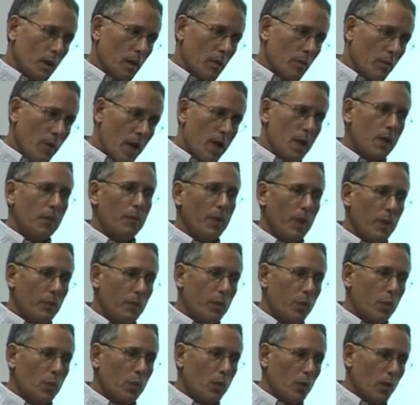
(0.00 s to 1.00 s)
many
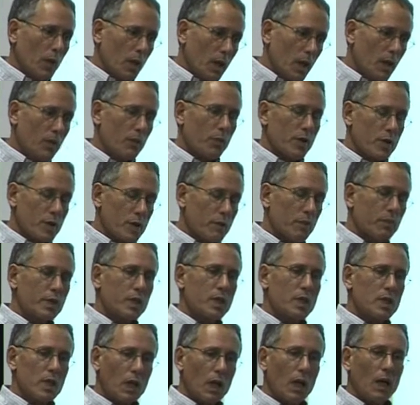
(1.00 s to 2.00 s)
people in prison,
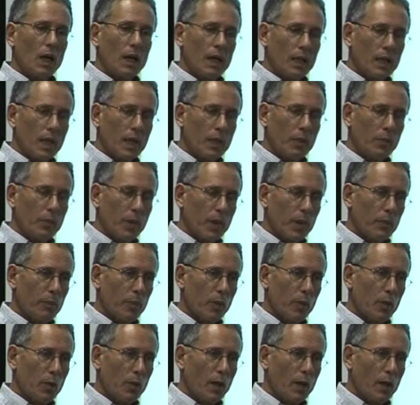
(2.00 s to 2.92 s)
particularly young people,